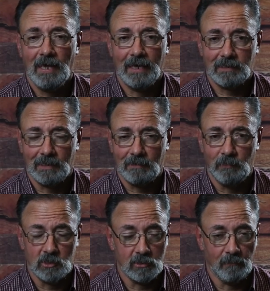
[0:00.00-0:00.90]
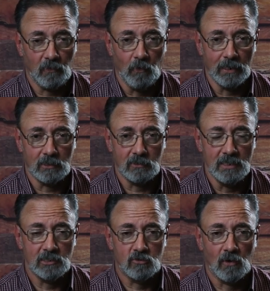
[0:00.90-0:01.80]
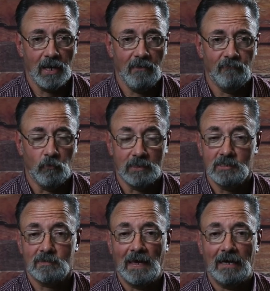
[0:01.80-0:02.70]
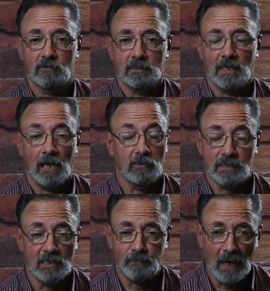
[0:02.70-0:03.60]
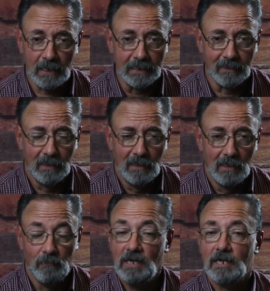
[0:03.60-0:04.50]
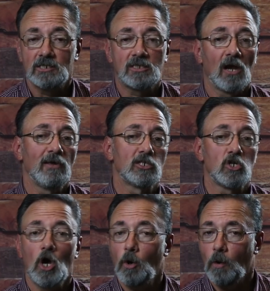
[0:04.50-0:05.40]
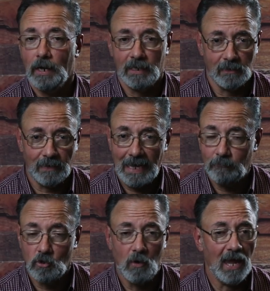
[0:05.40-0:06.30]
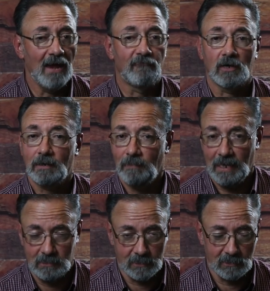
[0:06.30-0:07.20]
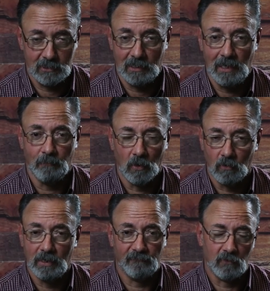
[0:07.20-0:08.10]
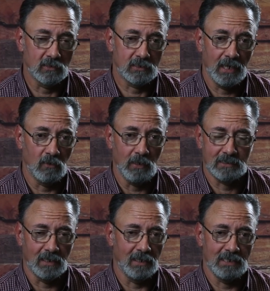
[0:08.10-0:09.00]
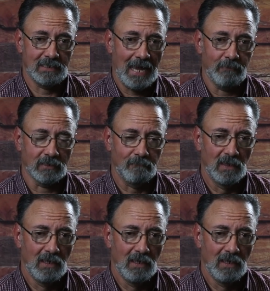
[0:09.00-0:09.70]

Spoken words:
Catholic bishop went to his grave with his $1,000 in his pocket, because there is no one in the Bible who ever commands us to keep holy a first day of the week, Sunday, Sabbath.